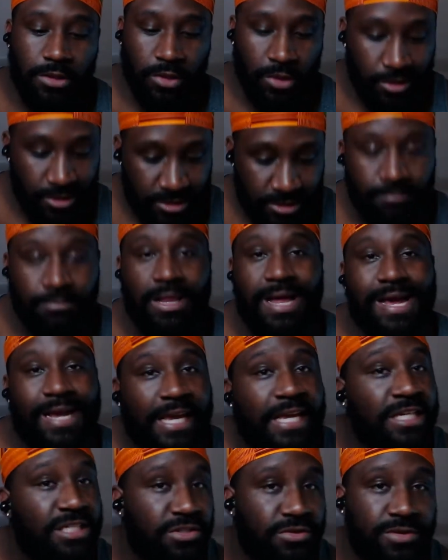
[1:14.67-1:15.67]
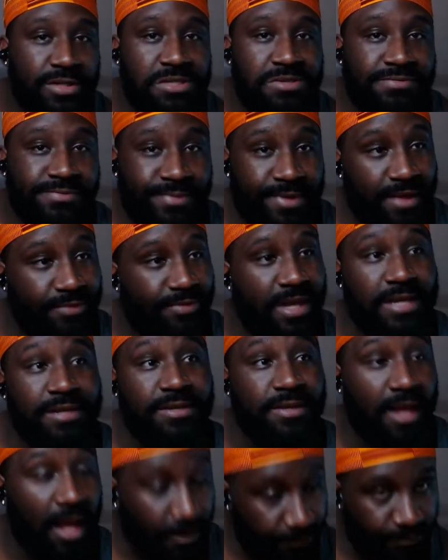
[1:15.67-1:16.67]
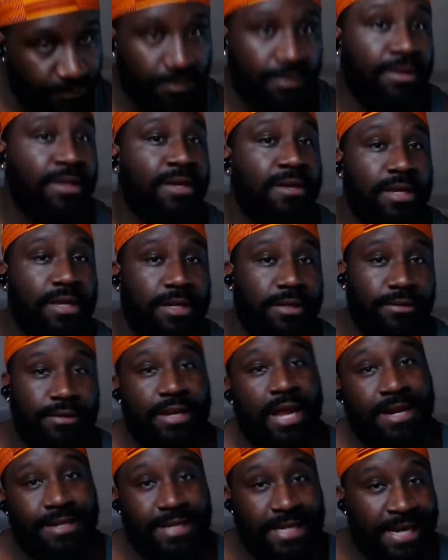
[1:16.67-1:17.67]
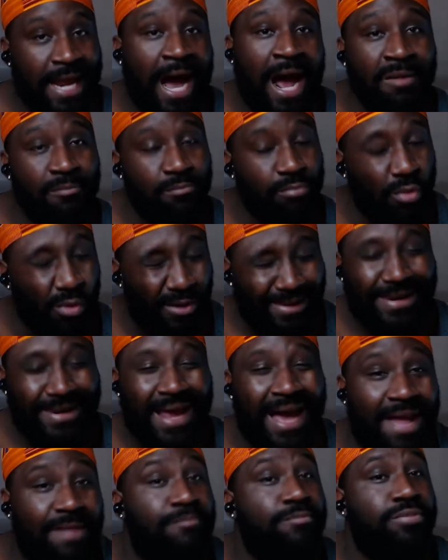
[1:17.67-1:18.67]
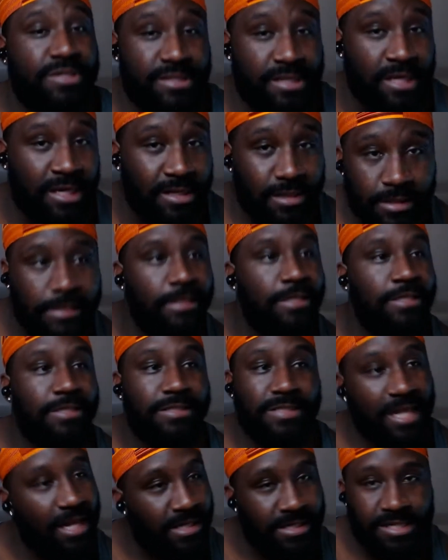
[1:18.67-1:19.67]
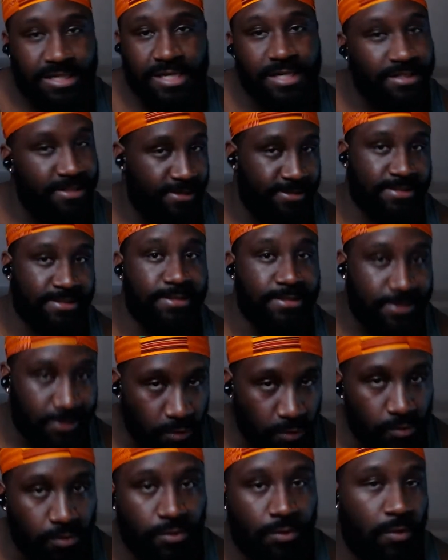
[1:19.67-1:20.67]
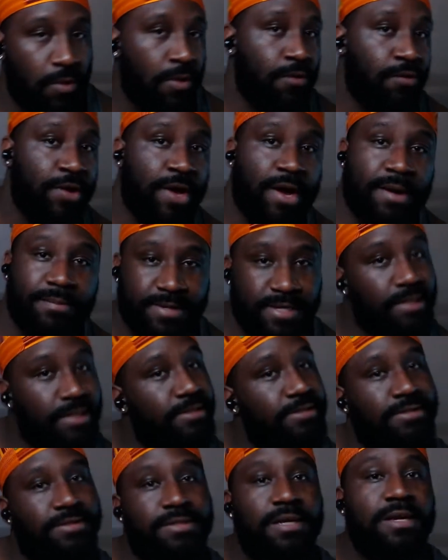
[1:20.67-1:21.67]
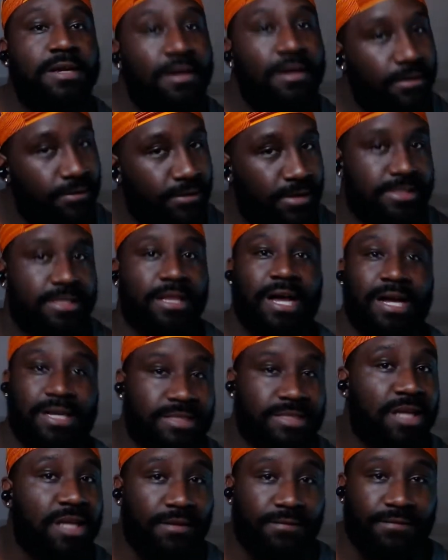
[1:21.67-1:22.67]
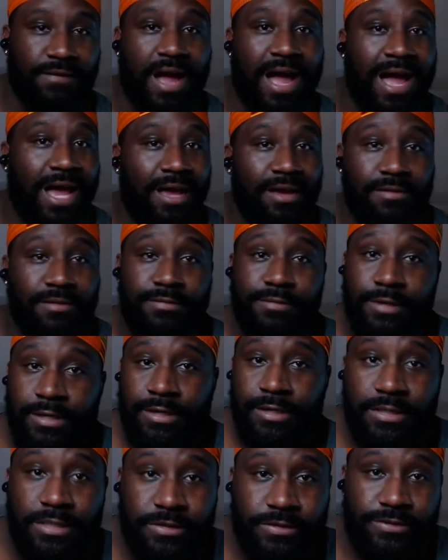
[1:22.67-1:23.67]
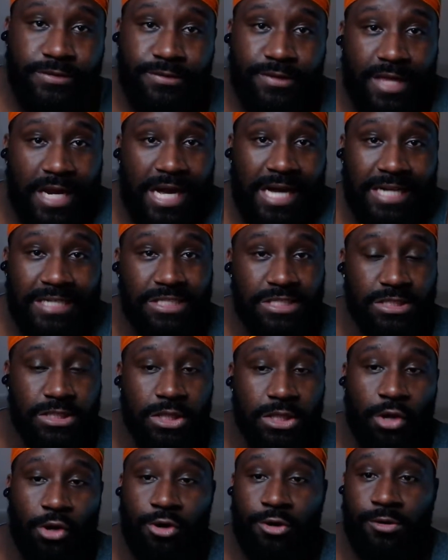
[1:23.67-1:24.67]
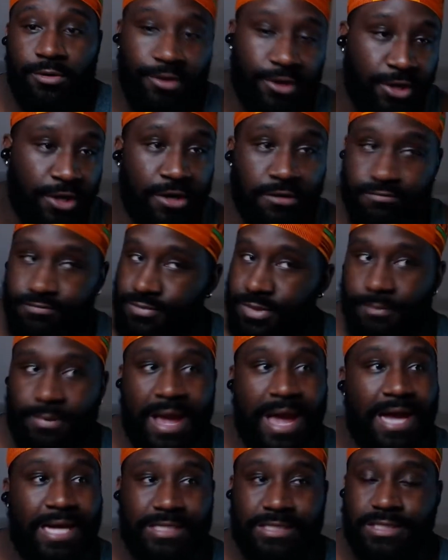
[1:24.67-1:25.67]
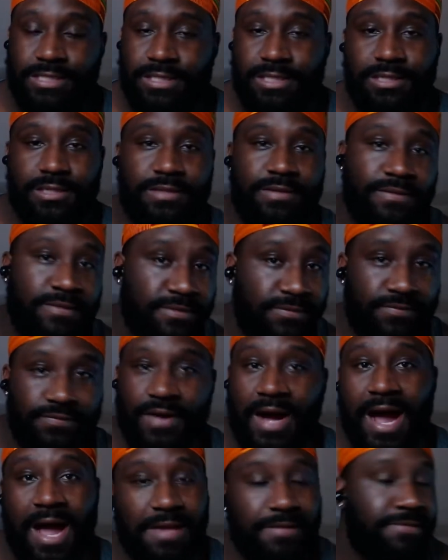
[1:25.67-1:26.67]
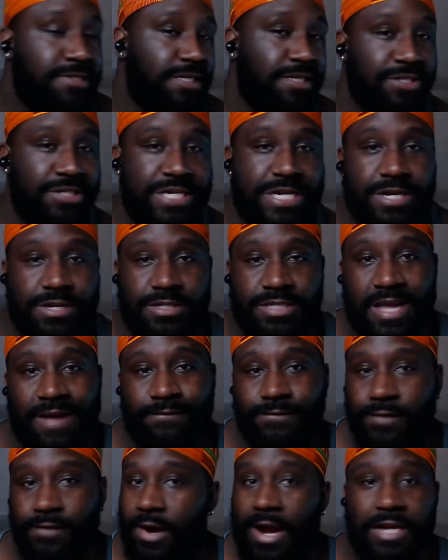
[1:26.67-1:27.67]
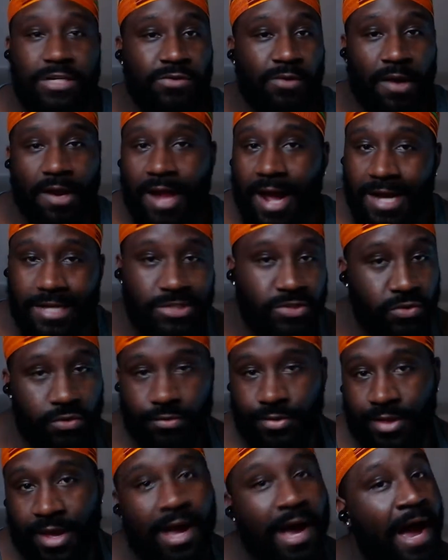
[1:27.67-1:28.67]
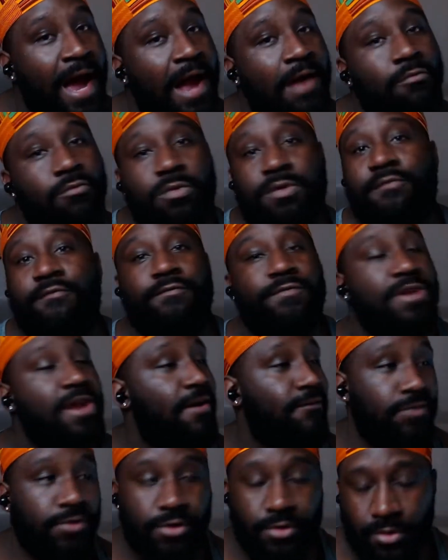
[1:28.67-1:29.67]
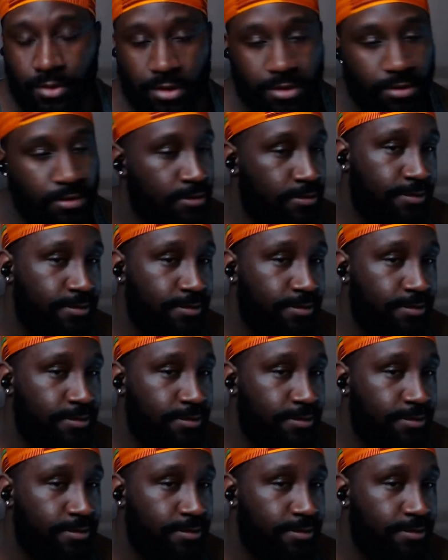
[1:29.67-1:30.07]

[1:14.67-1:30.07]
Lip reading: some black history that they definitely 99.9% didn't teach us in school growing up, because there's a lot of stuff that I just learned, you know, the past 5-6 years after graduating high school that I would never learn,